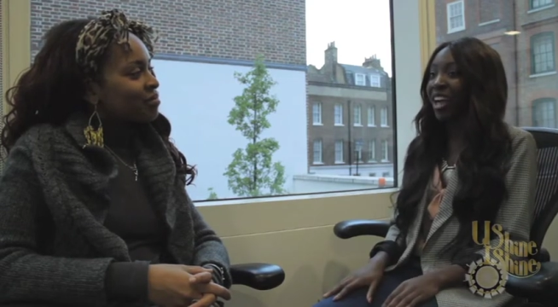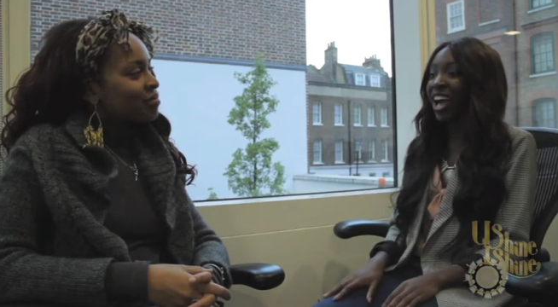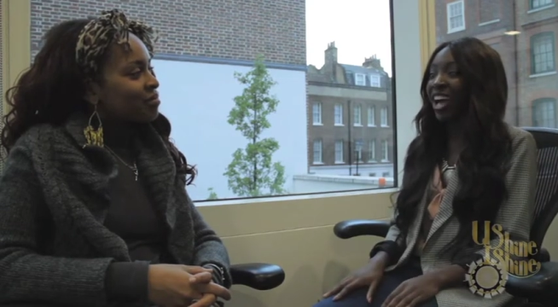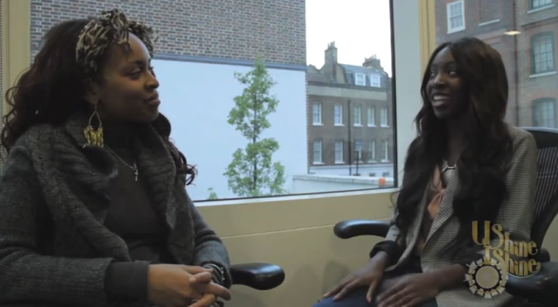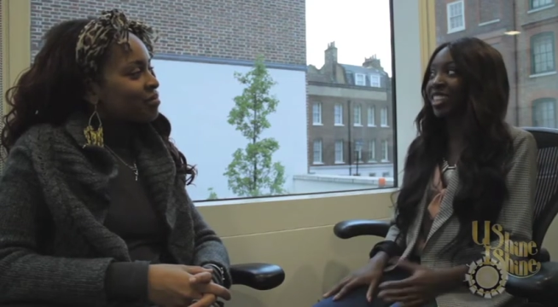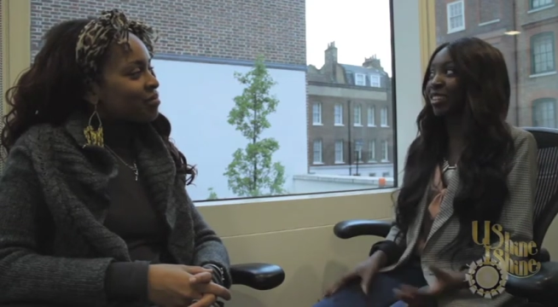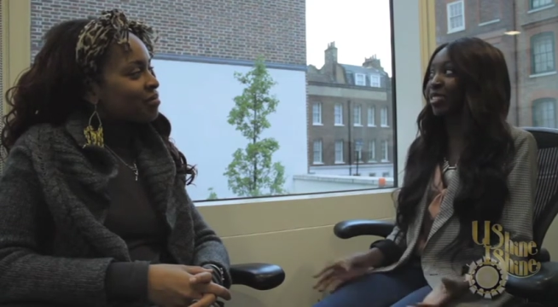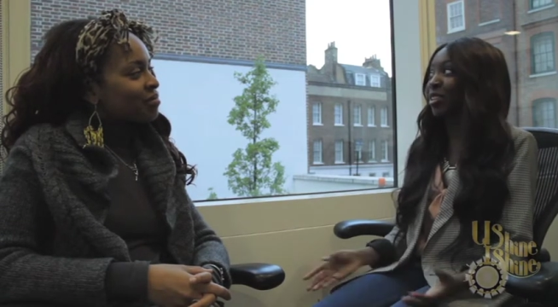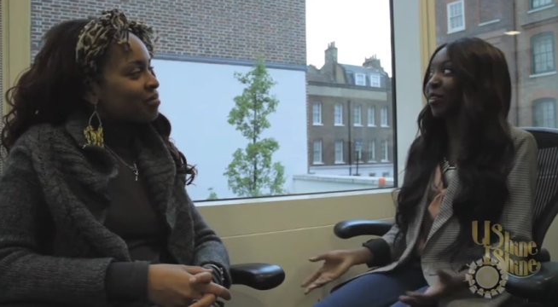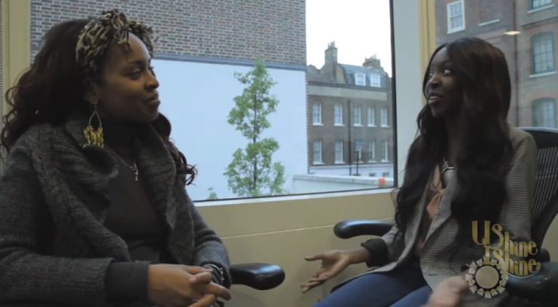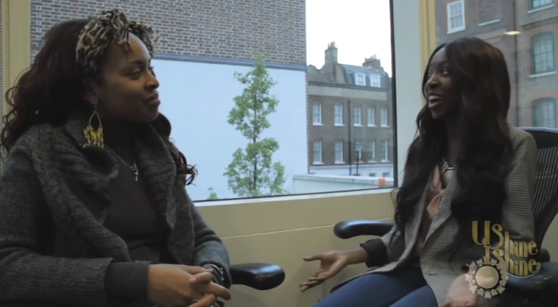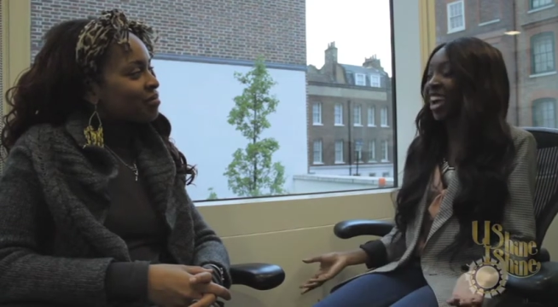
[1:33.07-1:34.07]
Speaker 1: and there was
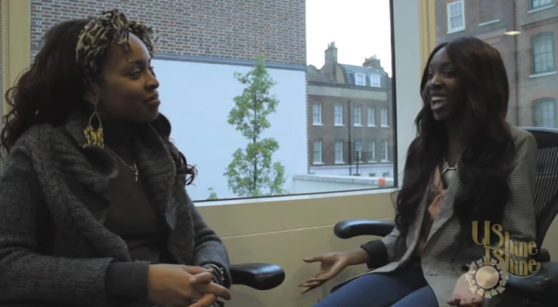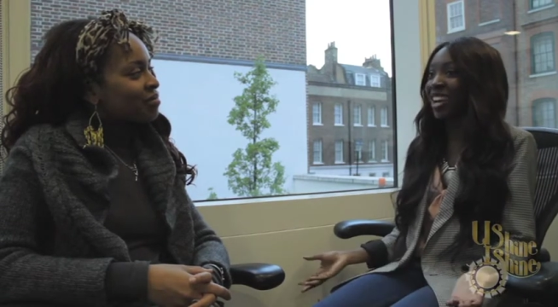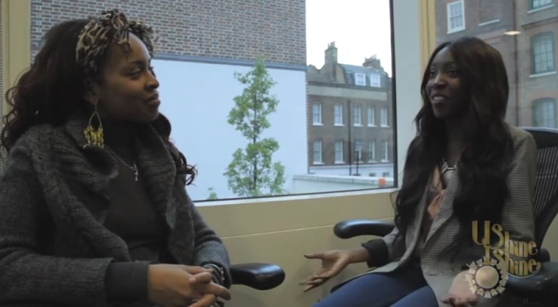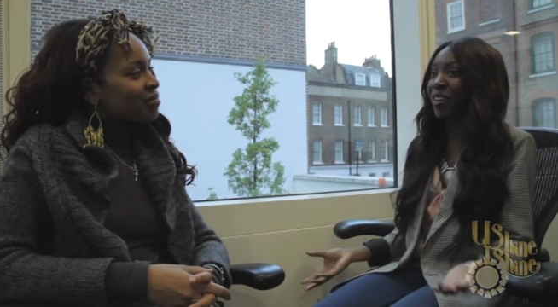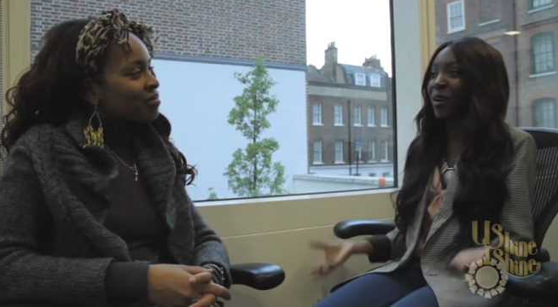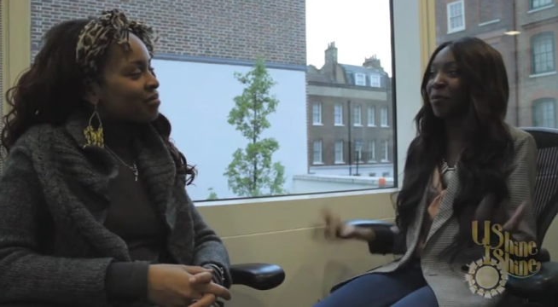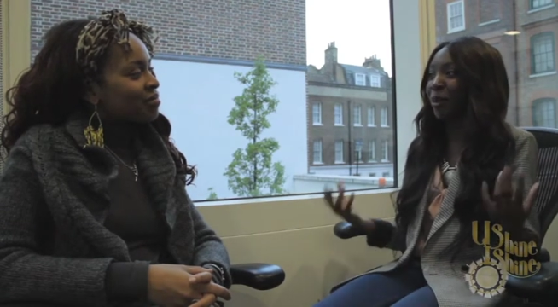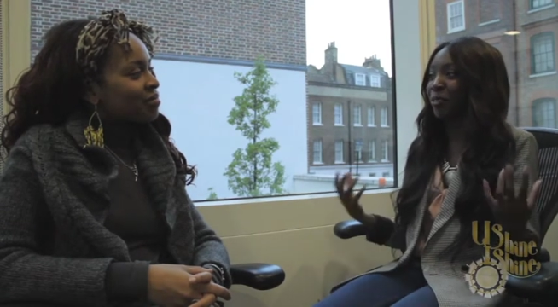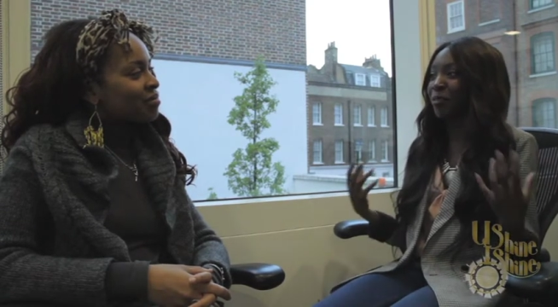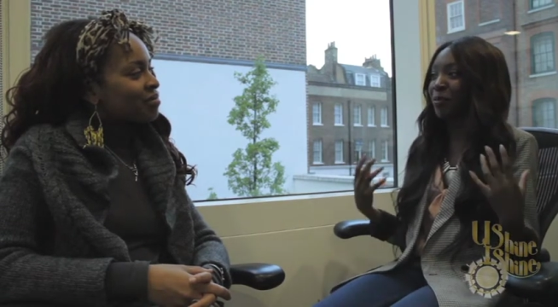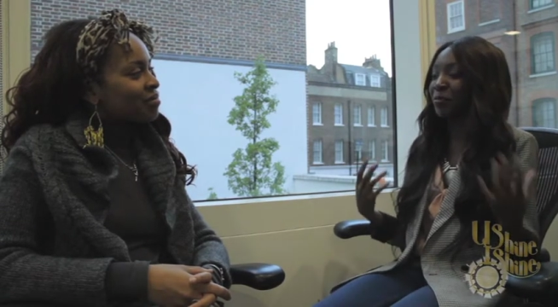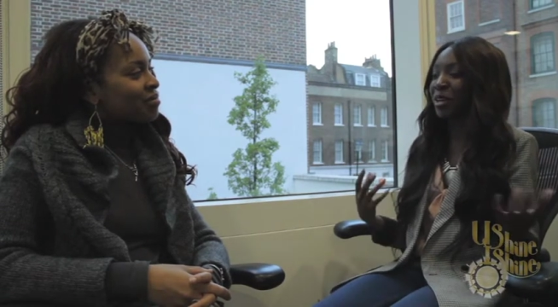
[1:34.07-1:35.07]
no light anywhere apart
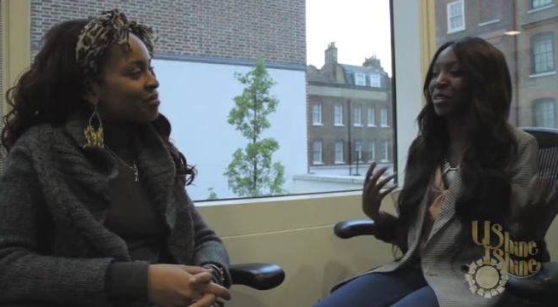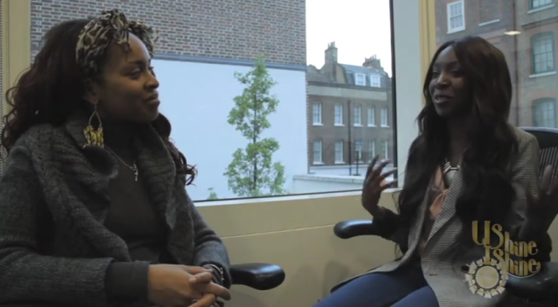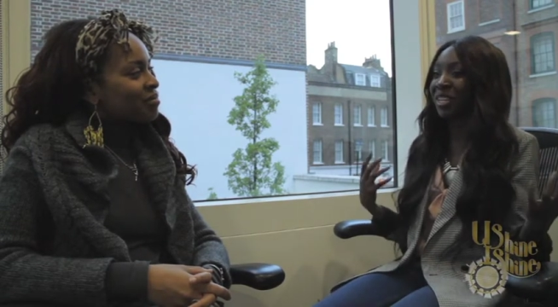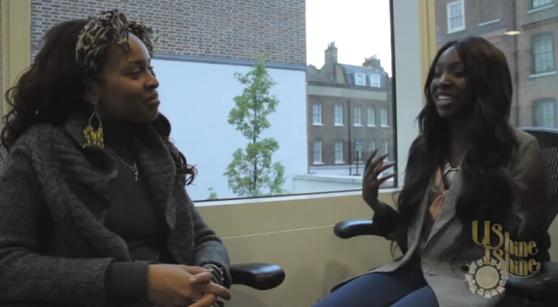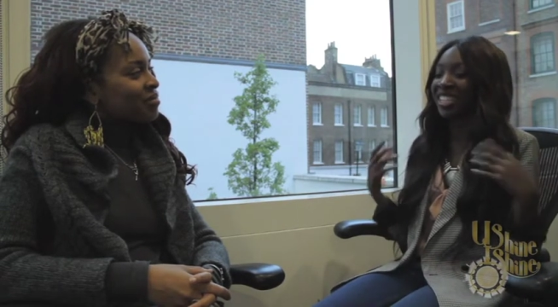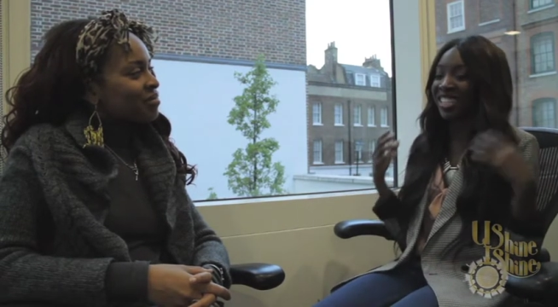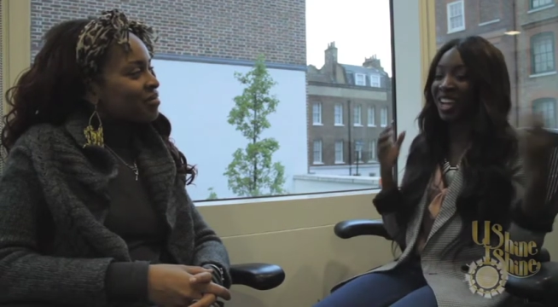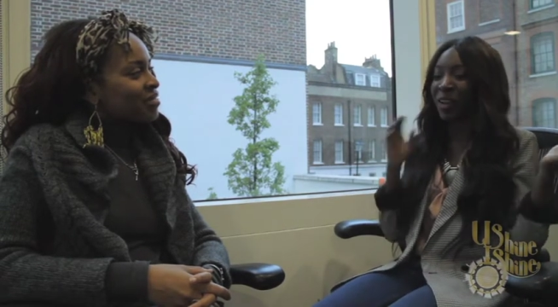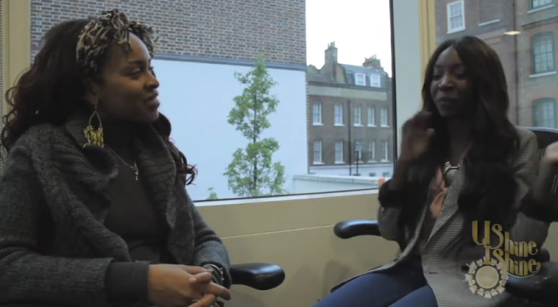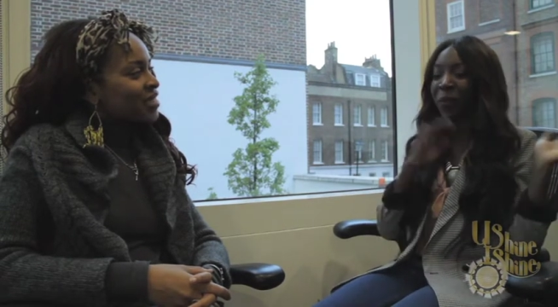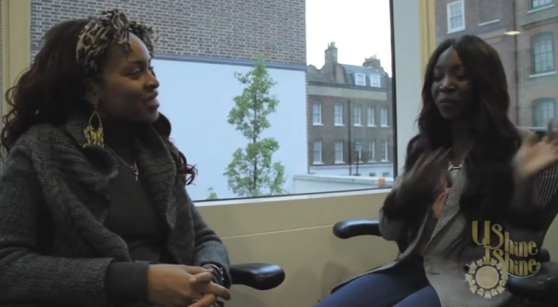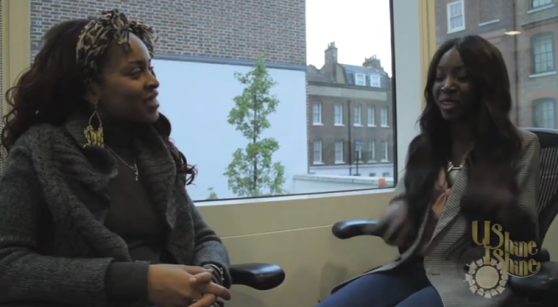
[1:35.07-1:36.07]
from in my toilet so I
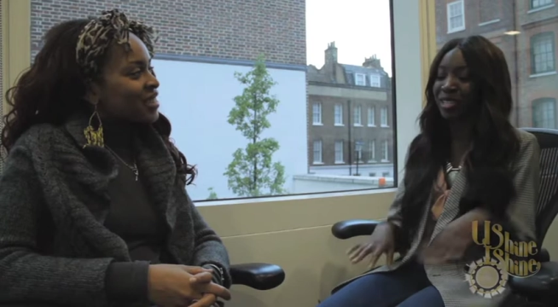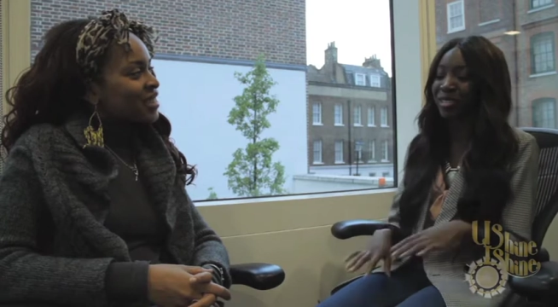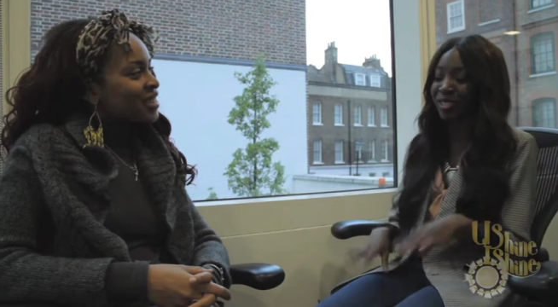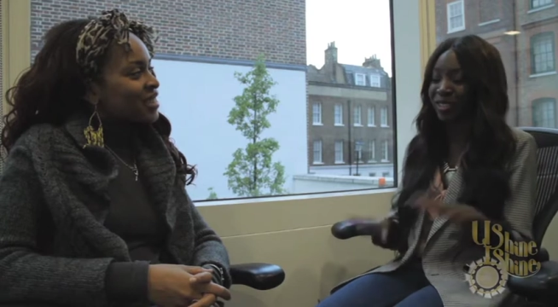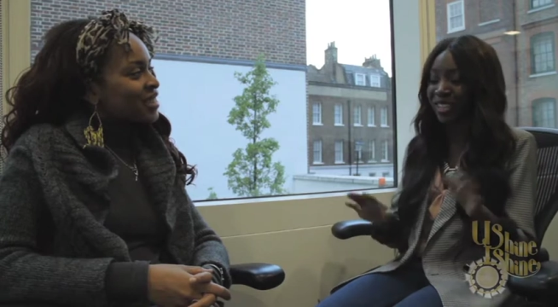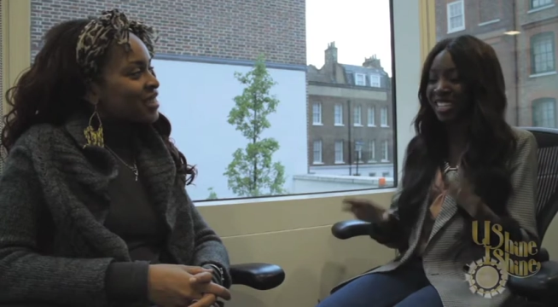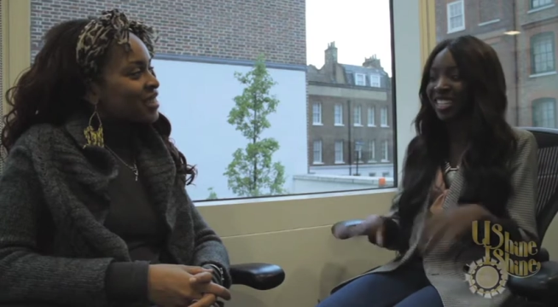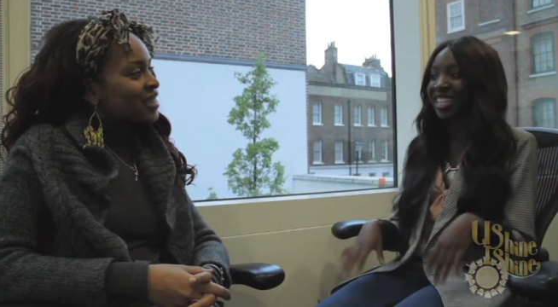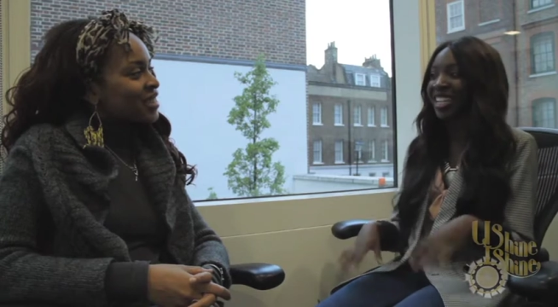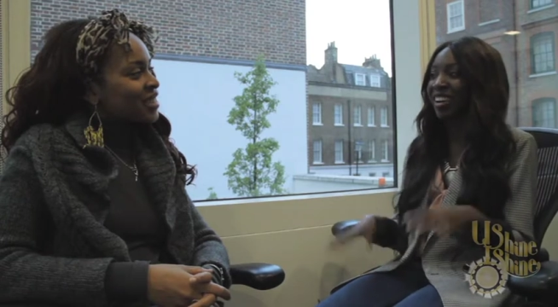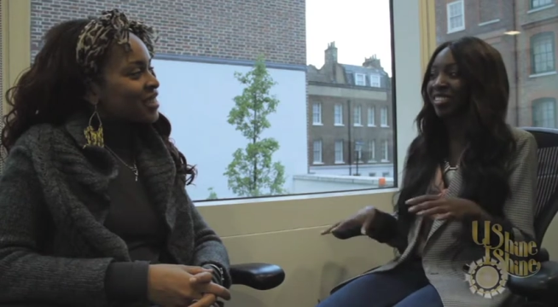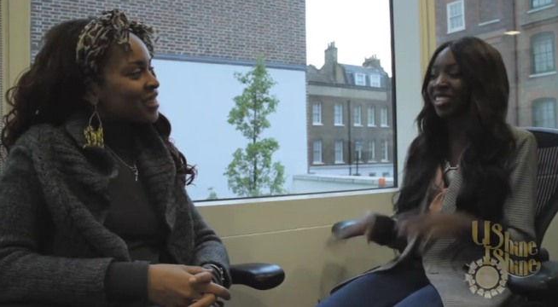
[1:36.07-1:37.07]
put my toilet seat
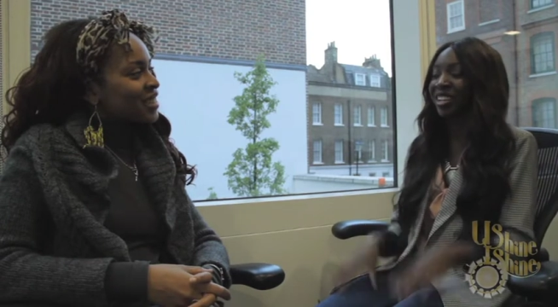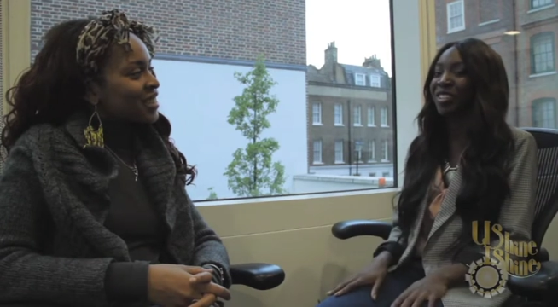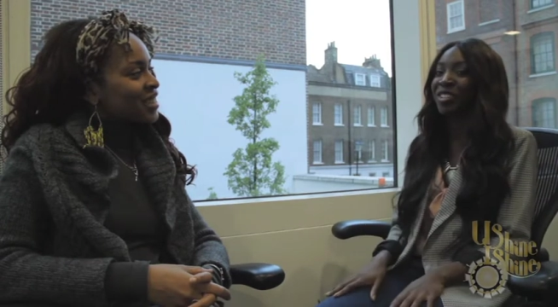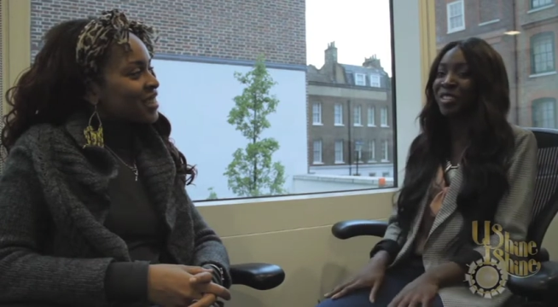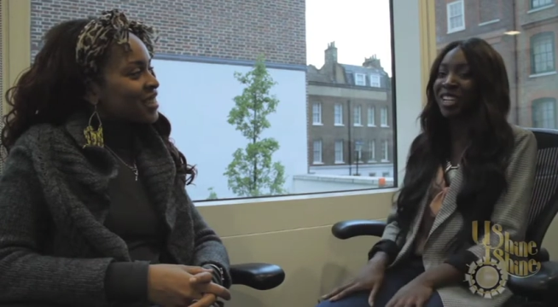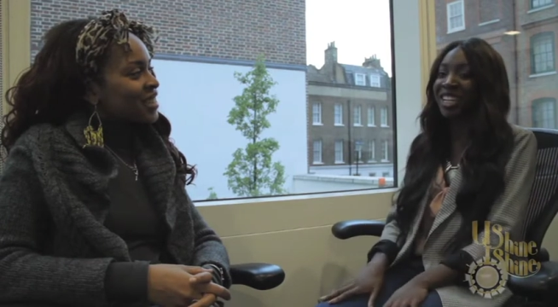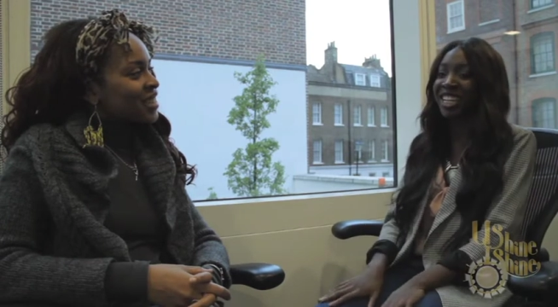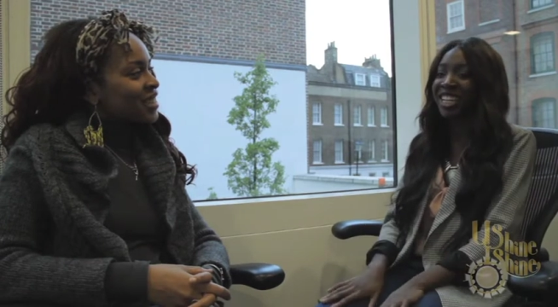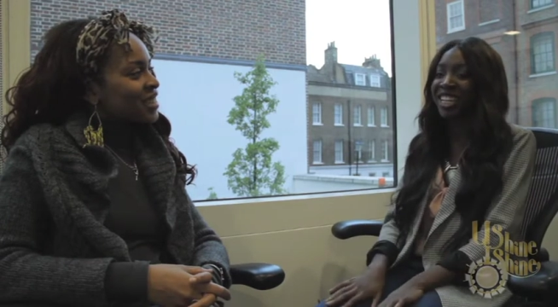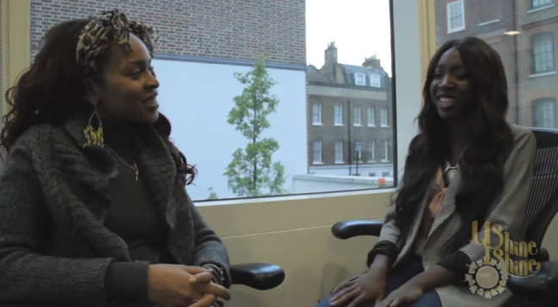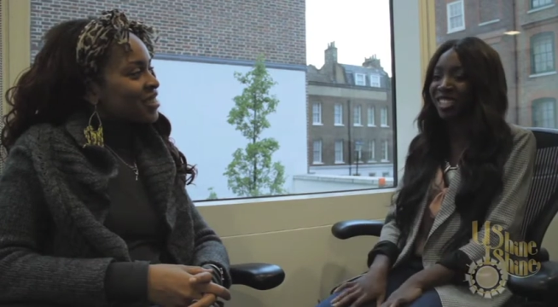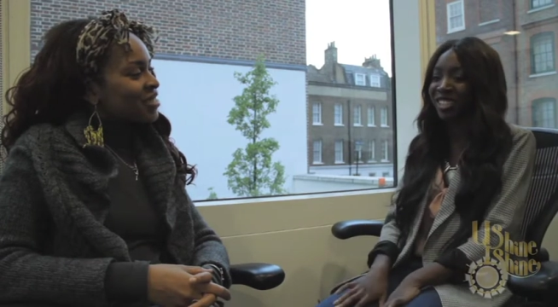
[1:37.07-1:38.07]
down, sat on the toilet
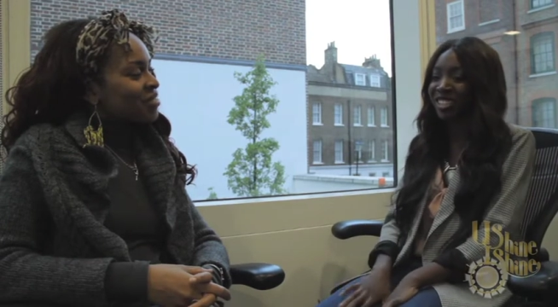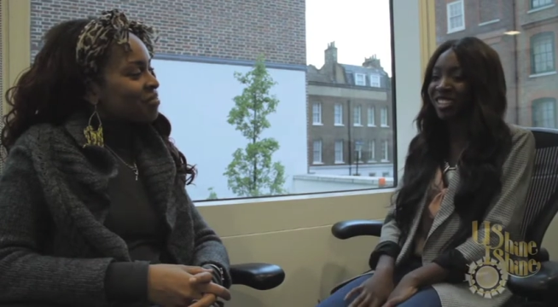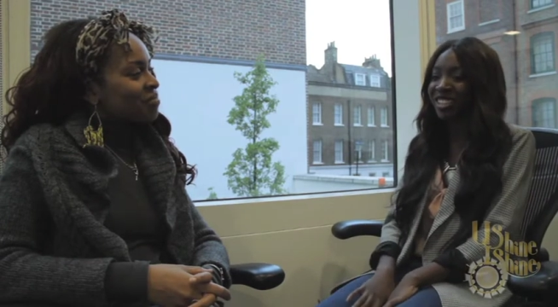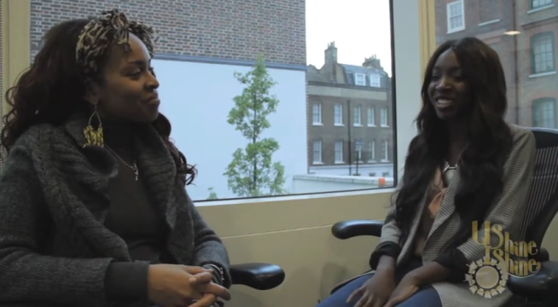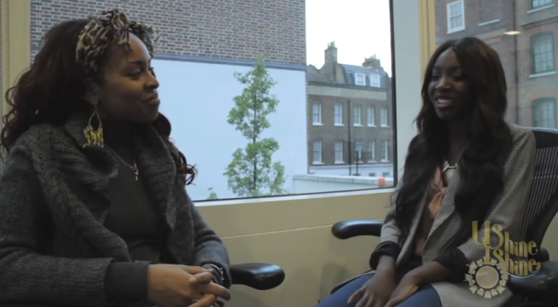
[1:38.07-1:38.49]
and just